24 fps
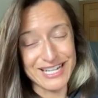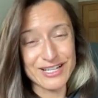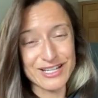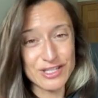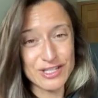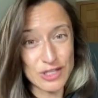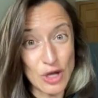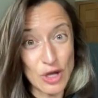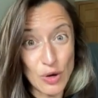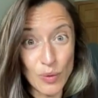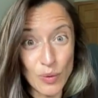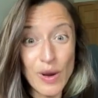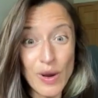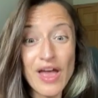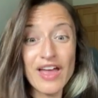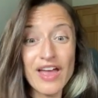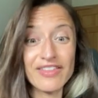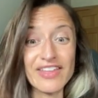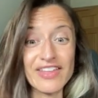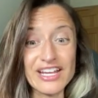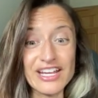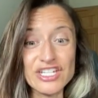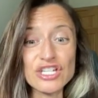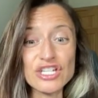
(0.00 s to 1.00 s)
So
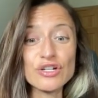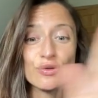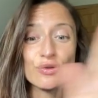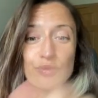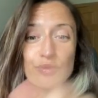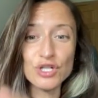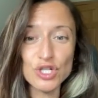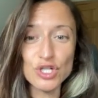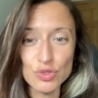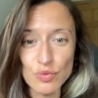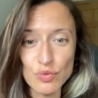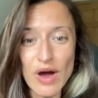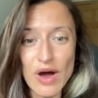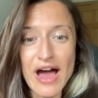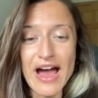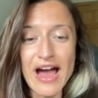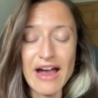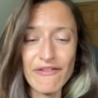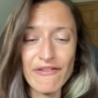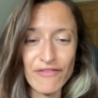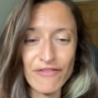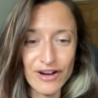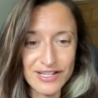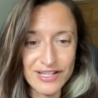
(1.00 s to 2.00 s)
they do, which is why,
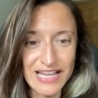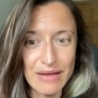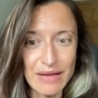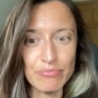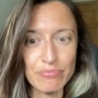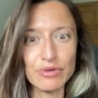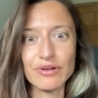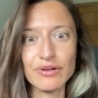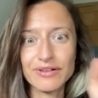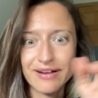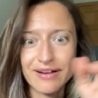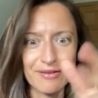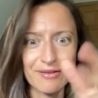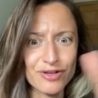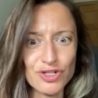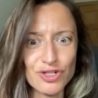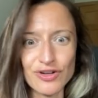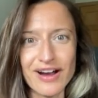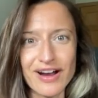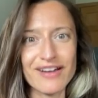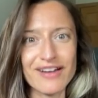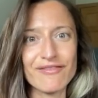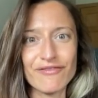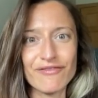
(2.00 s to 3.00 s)
for example, and I was
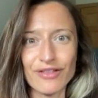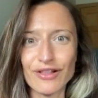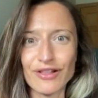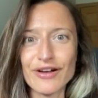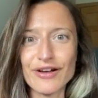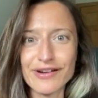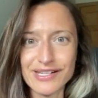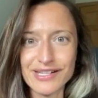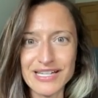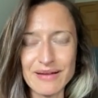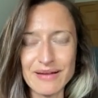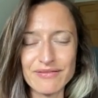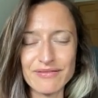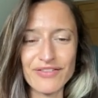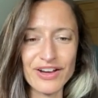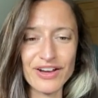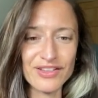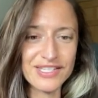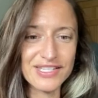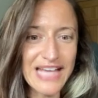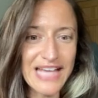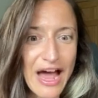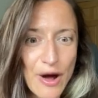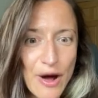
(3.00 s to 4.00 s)
trying for the longest time to figure
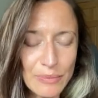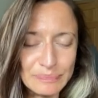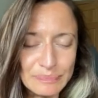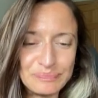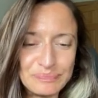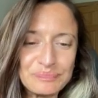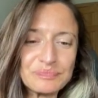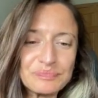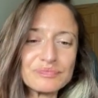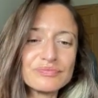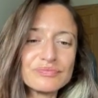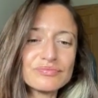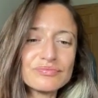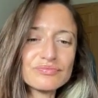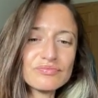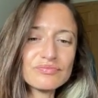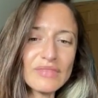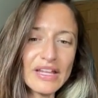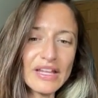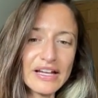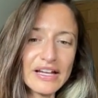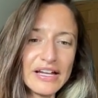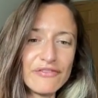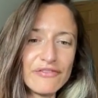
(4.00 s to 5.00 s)
this out,
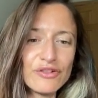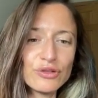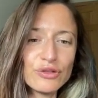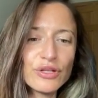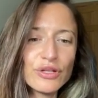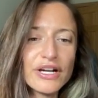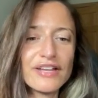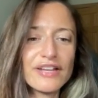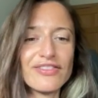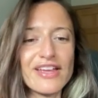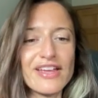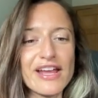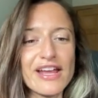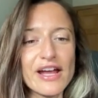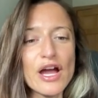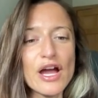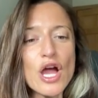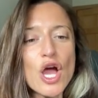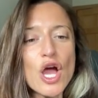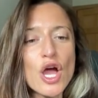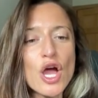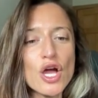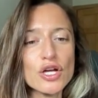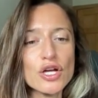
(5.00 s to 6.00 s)
if you look at the
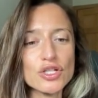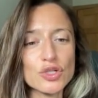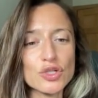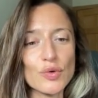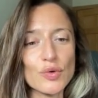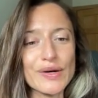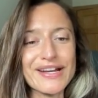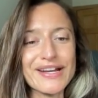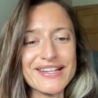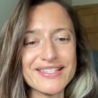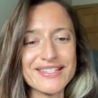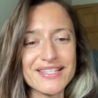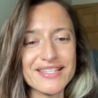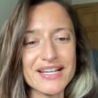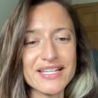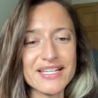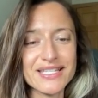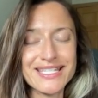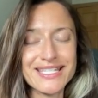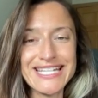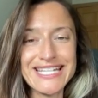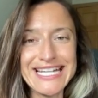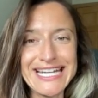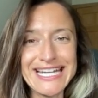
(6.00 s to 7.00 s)

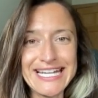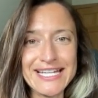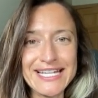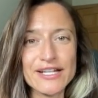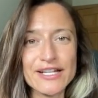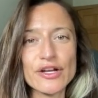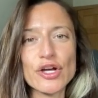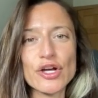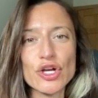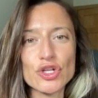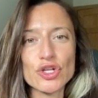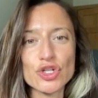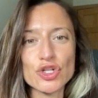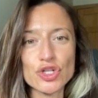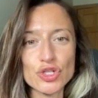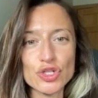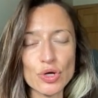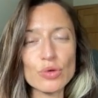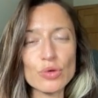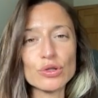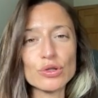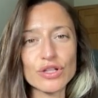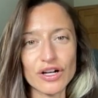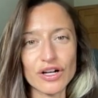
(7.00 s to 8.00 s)
2016
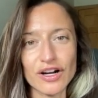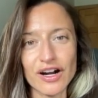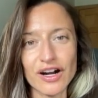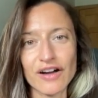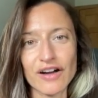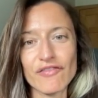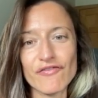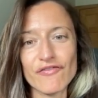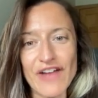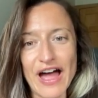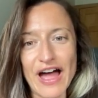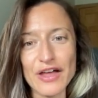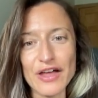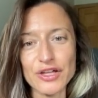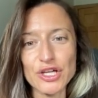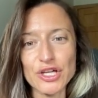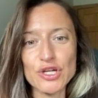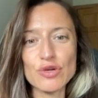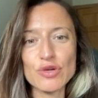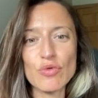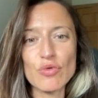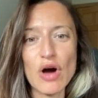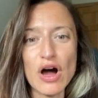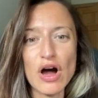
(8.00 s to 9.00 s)
solar
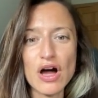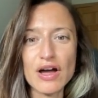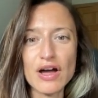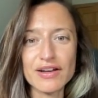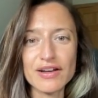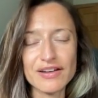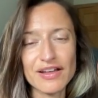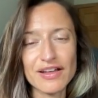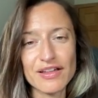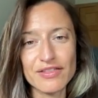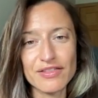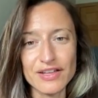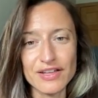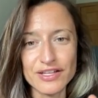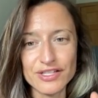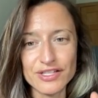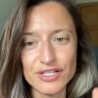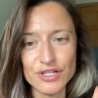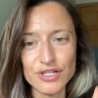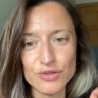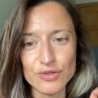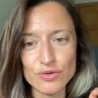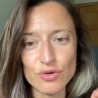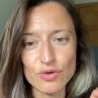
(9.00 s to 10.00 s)
value on these
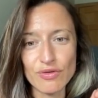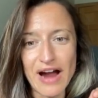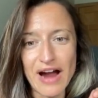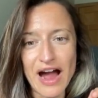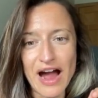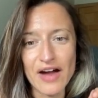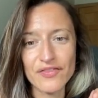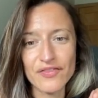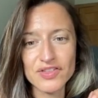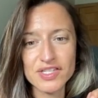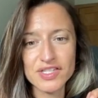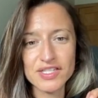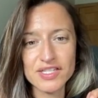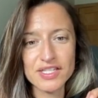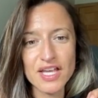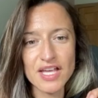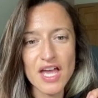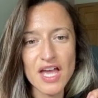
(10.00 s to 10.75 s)
two graphs,